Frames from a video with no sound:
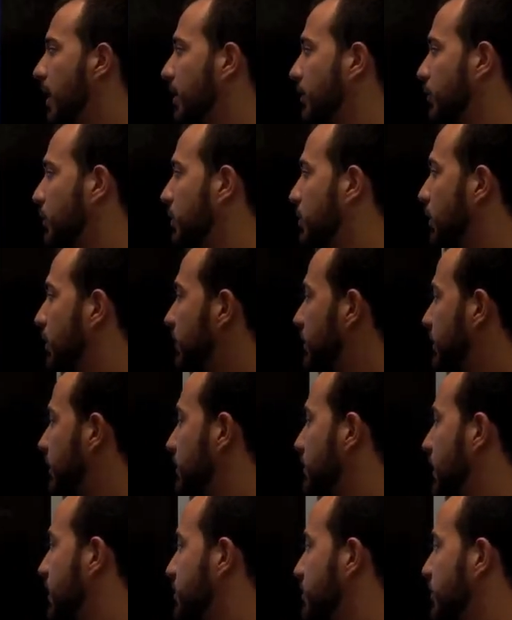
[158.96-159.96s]
As we
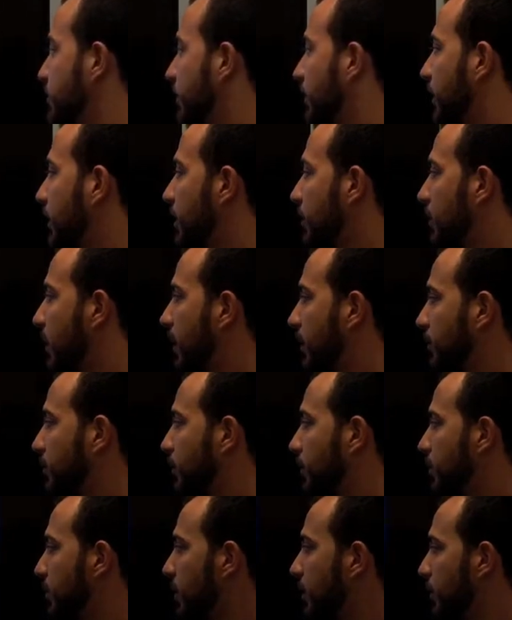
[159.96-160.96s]
previously mentioned, our gearbox
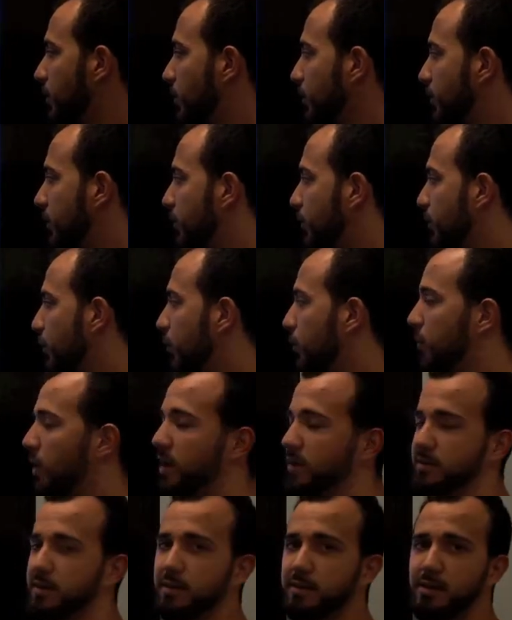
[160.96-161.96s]
would be used in food
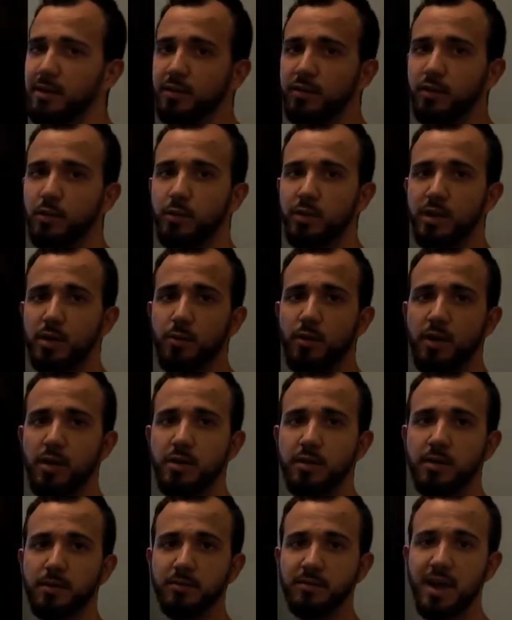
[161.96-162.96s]
processing, so we didn't
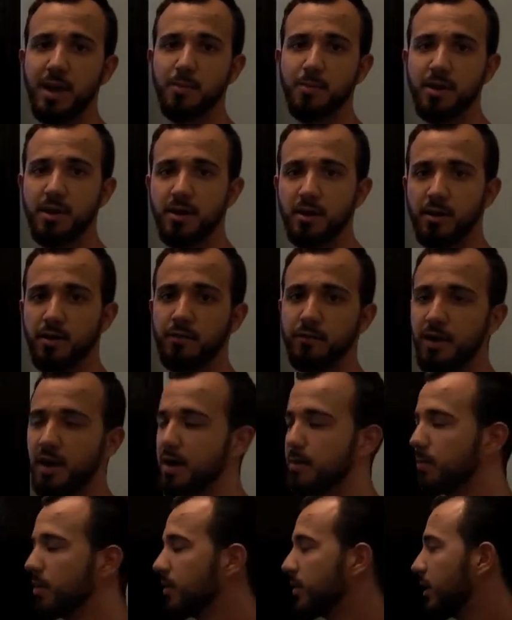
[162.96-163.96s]
want to contaminate our
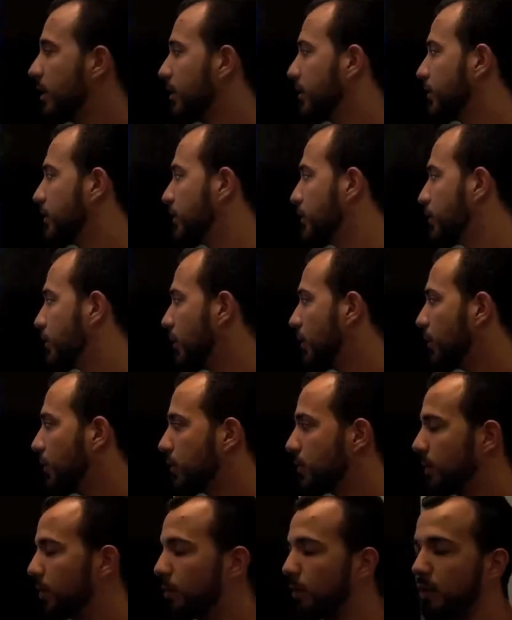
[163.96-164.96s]
environment that it
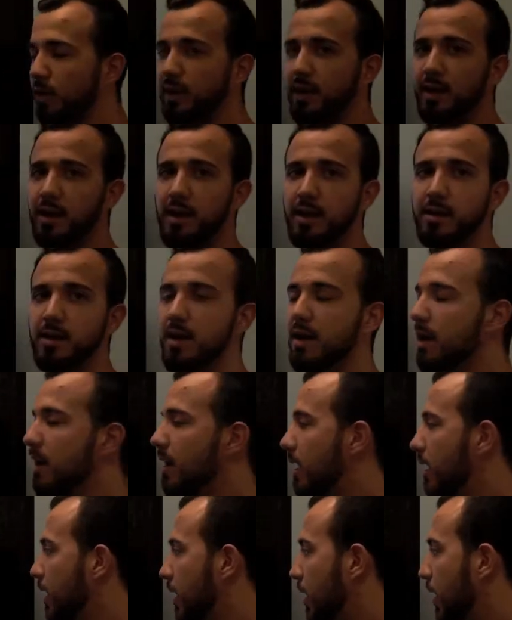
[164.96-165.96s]
would be working in.
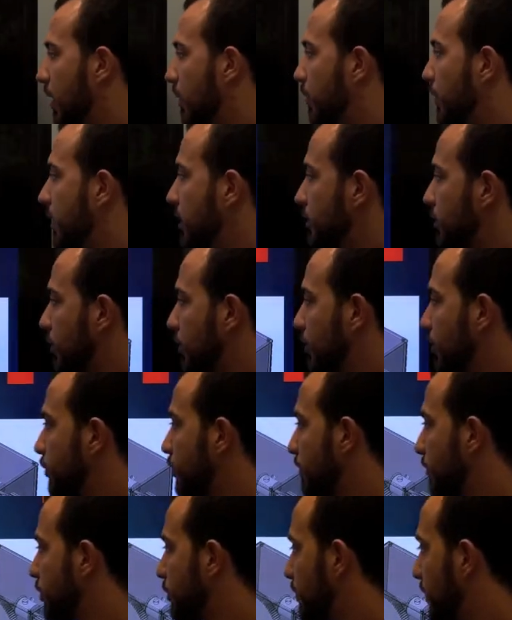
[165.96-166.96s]
We introduced
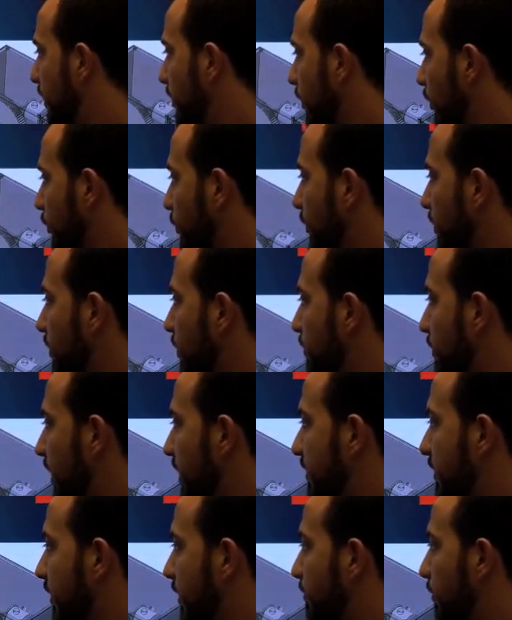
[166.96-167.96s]
some spindles with some
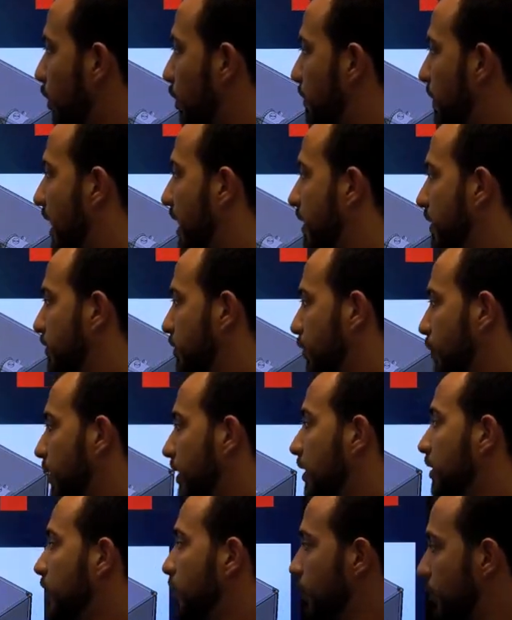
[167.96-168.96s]
basic bolt patterns so we
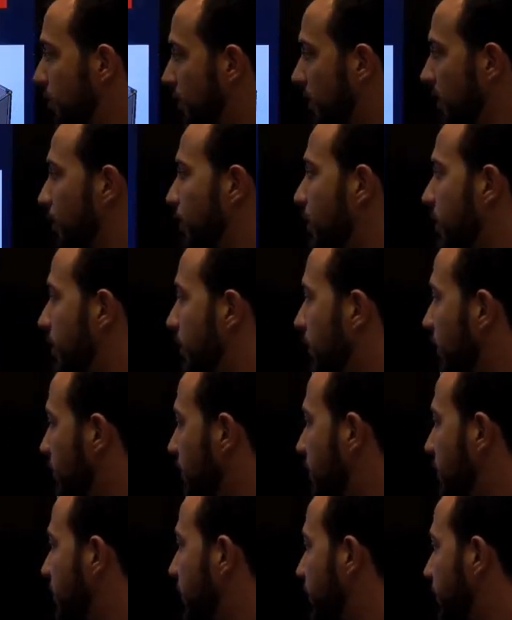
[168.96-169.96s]
could use it
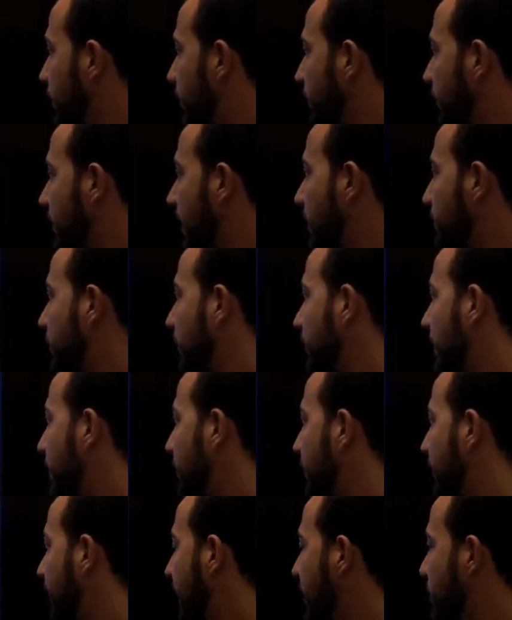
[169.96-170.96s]
in different types of
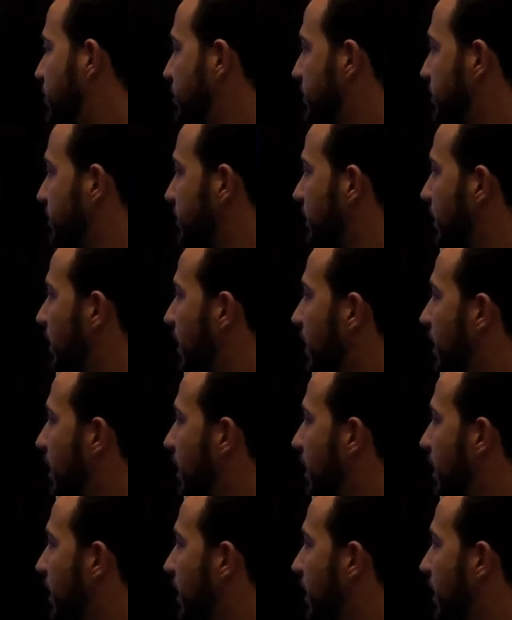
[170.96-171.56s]
applications.